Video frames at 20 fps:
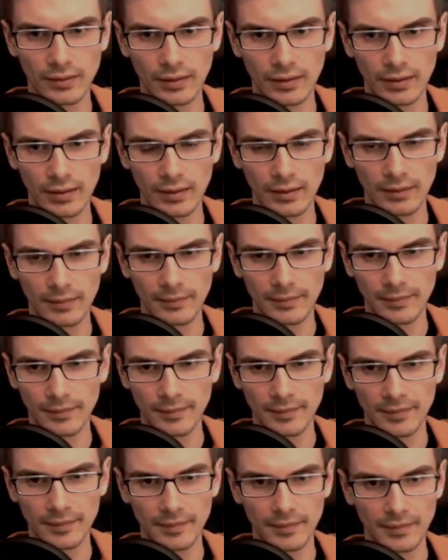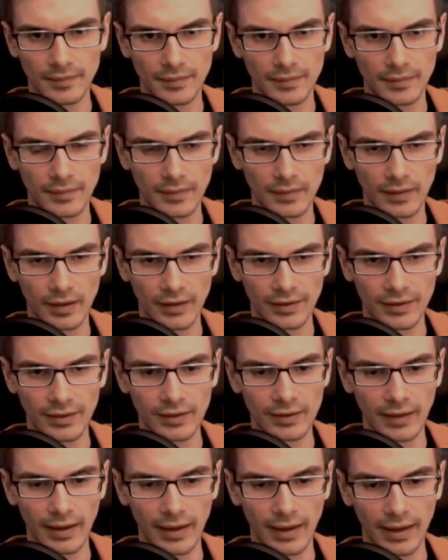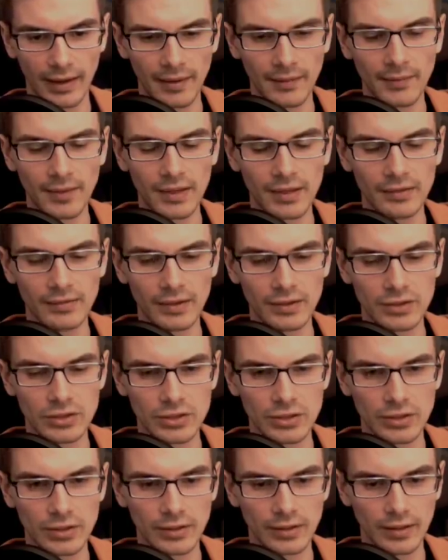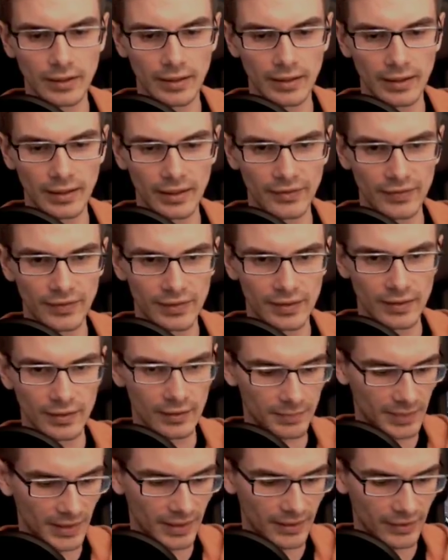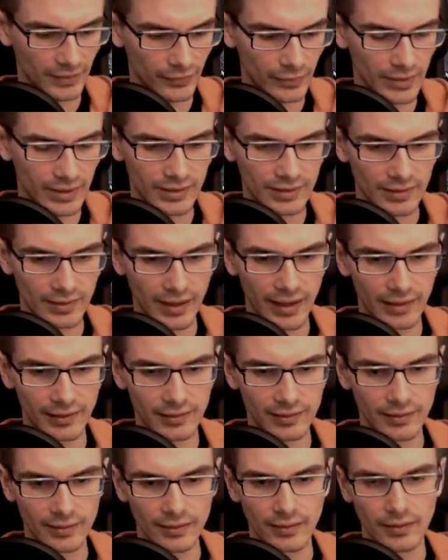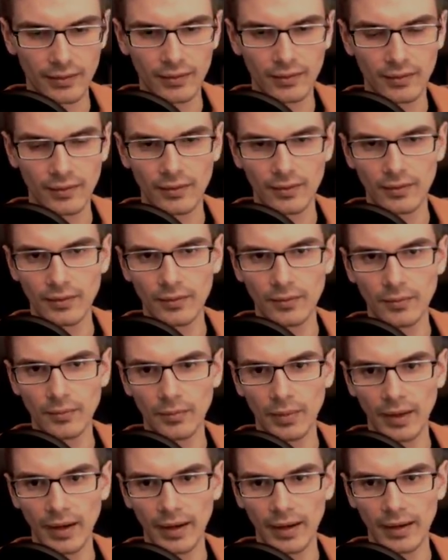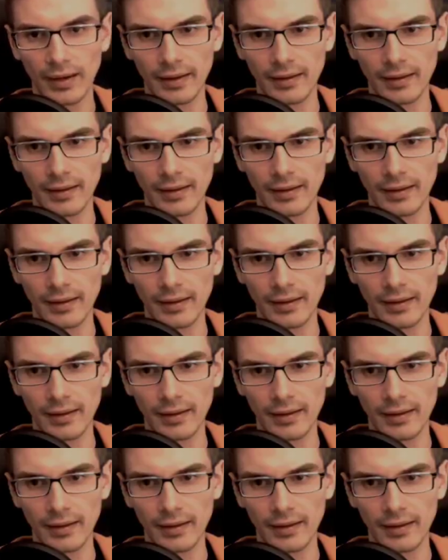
I'm not even sure if his passive restacks by...